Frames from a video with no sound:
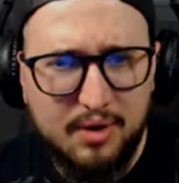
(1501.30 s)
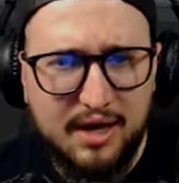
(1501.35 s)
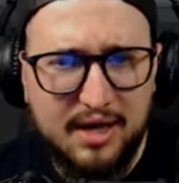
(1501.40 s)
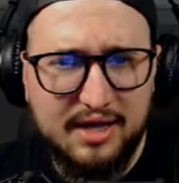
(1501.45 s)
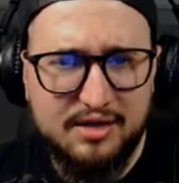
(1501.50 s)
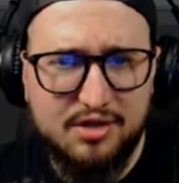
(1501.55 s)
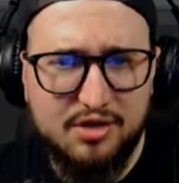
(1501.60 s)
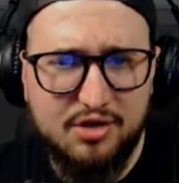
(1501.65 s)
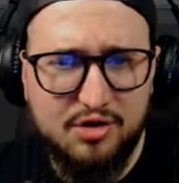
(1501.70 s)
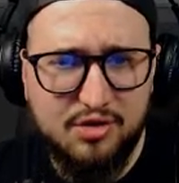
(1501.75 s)
I
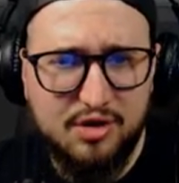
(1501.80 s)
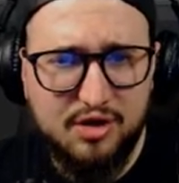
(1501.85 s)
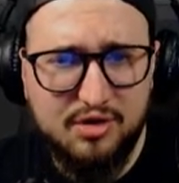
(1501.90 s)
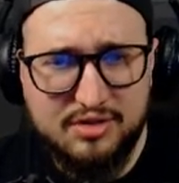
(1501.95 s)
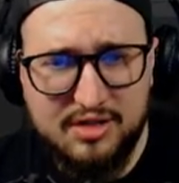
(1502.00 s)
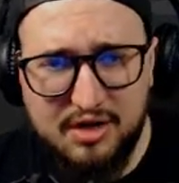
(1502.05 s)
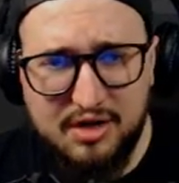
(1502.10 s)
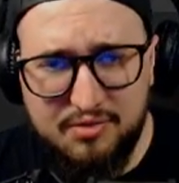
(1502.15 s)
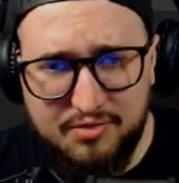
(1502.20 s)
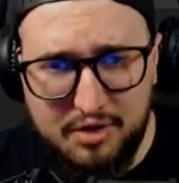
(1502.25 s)
like to do here is
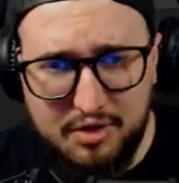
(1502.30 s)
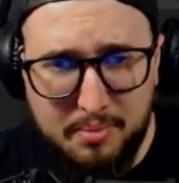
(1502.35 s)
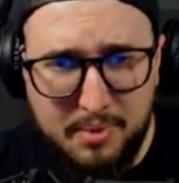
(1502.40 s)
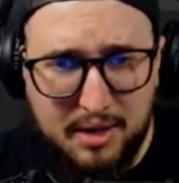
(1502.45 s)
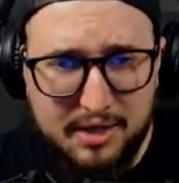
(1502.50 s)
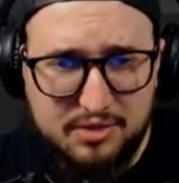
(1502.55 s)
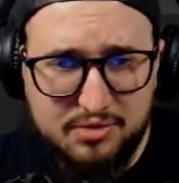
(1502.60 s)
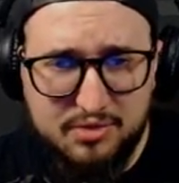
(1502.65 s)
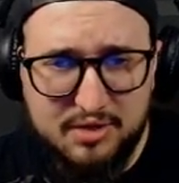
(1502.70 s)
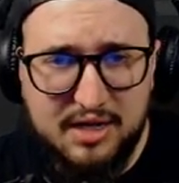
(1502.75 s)
I don't really
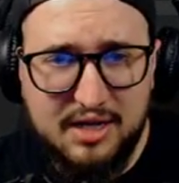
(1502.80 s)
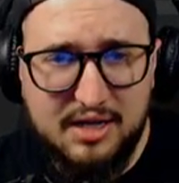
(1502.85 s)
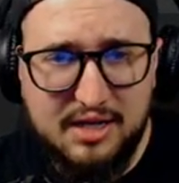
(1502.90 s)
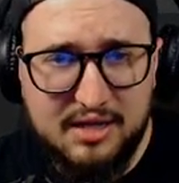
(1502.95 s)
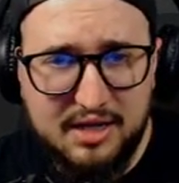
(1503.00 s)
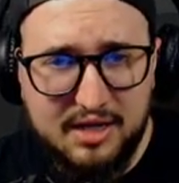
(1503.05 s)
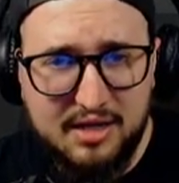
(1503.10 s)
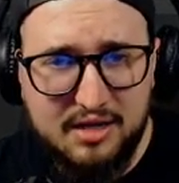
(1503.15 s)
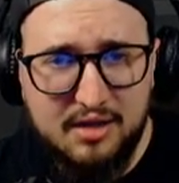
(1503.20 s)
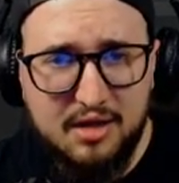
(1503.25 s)
mess with
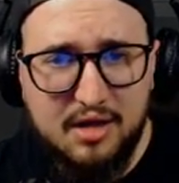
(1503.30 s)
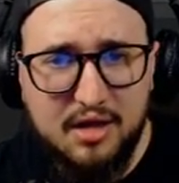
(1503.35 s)
anything.